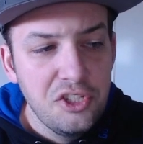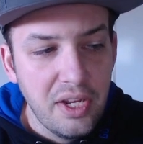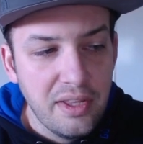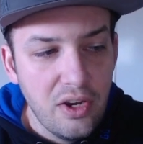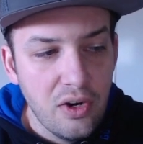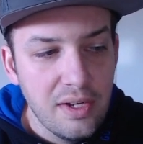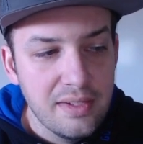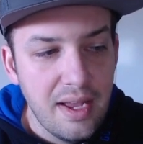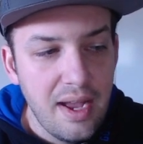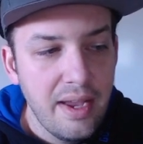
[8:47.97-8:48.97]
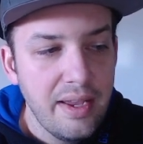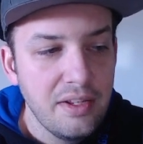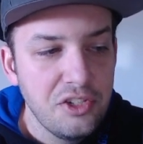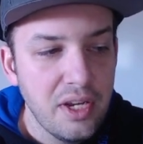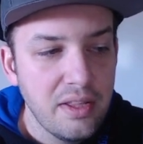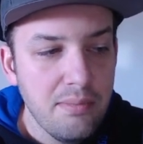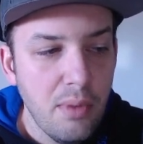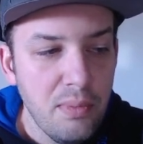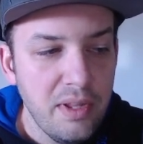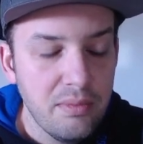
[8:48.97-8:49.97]
check the R S I, and check the
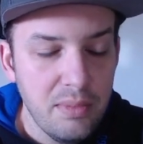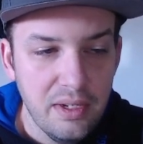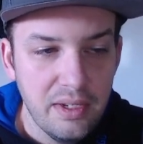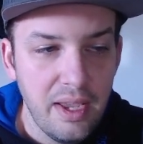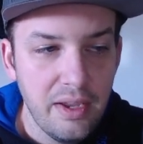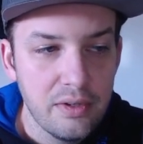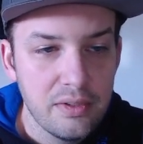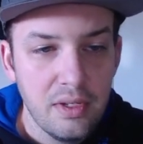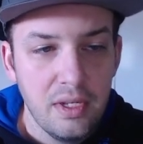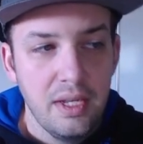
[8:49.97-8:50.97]
momentum indicators.